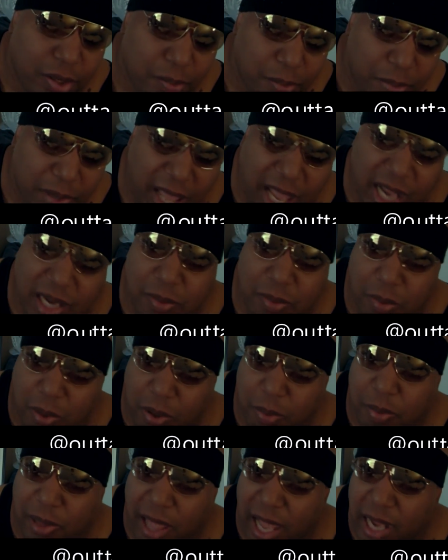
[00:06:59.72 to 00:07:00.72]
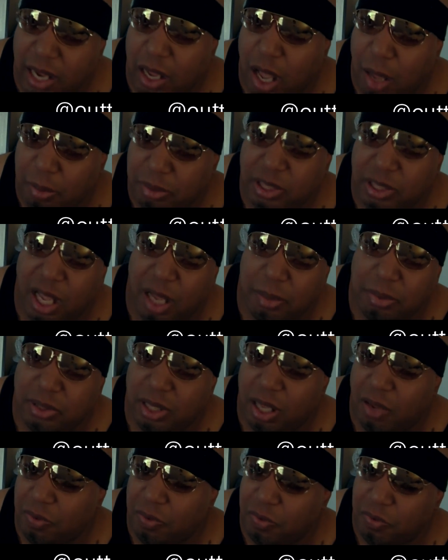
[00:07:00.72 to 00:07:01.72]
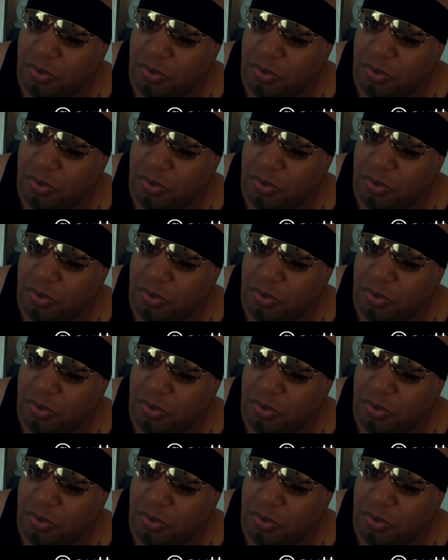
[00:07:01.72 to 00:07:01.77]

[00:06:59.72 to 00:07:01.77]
black ops type stuff, or